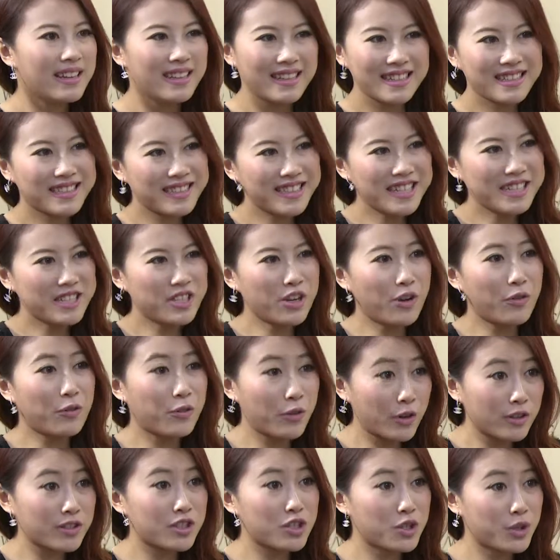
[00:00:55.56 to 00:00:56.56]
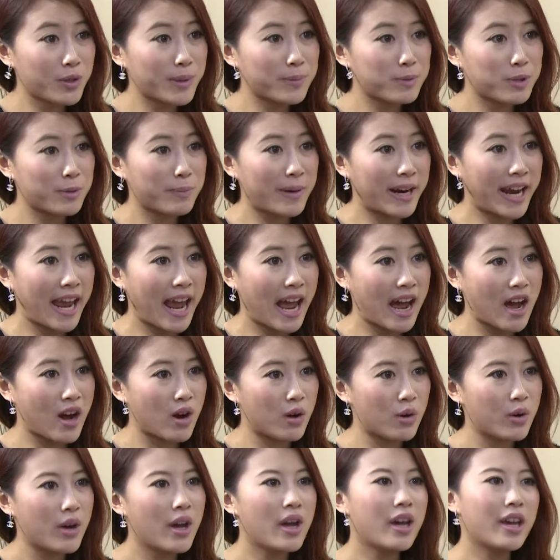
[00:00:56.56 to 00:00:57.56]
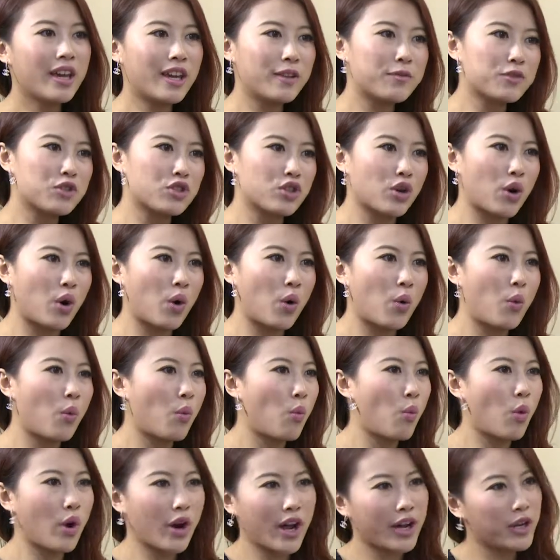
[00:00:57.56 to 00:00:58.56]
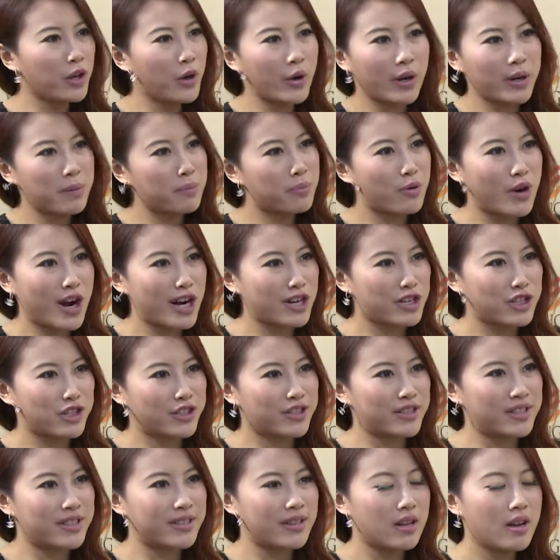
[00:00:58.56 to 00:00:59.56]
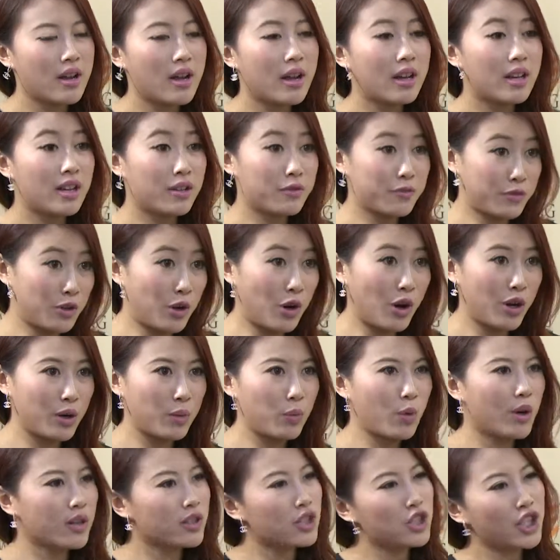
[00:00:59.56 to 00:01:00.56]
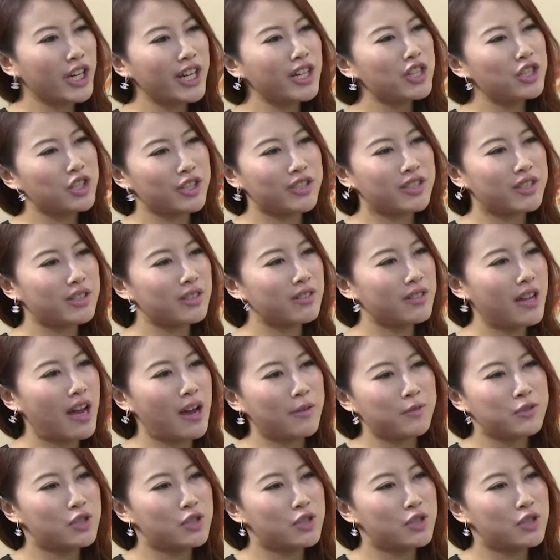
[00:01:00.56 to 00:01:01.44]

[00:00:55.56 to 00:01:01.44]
Is this your first trip to Macau? If so, what are your impressions? If not, what changes have